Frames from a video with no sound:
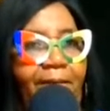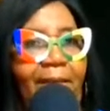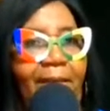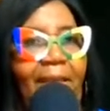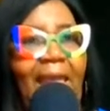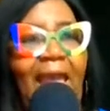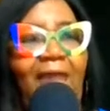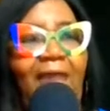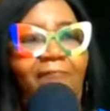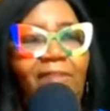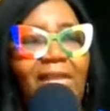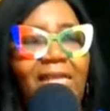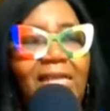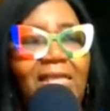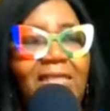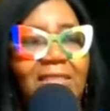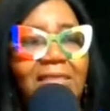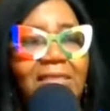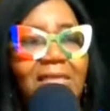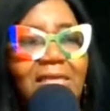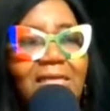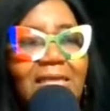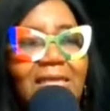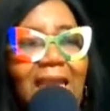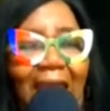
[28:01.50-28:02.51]
Have they
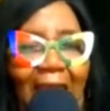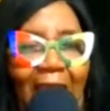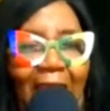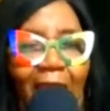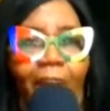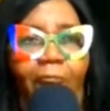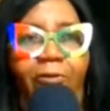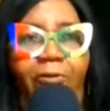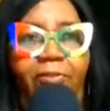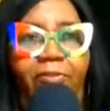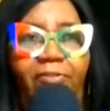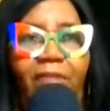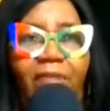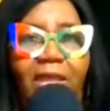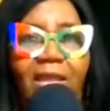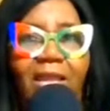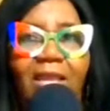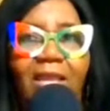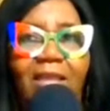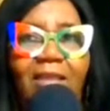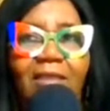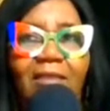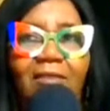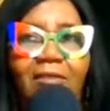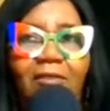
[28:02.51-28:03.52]
done
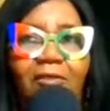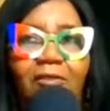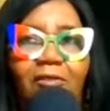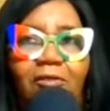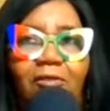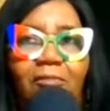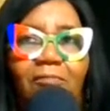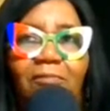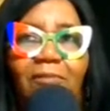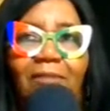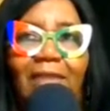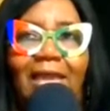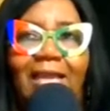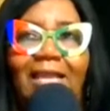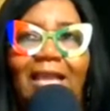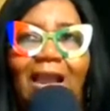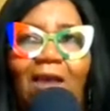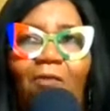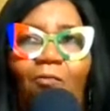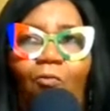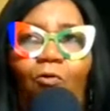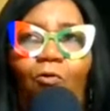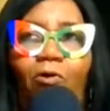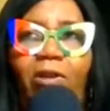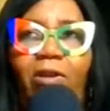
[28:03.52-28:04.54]
everything like I
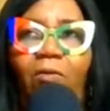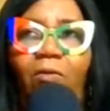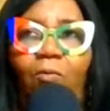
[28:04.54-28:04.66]
wanted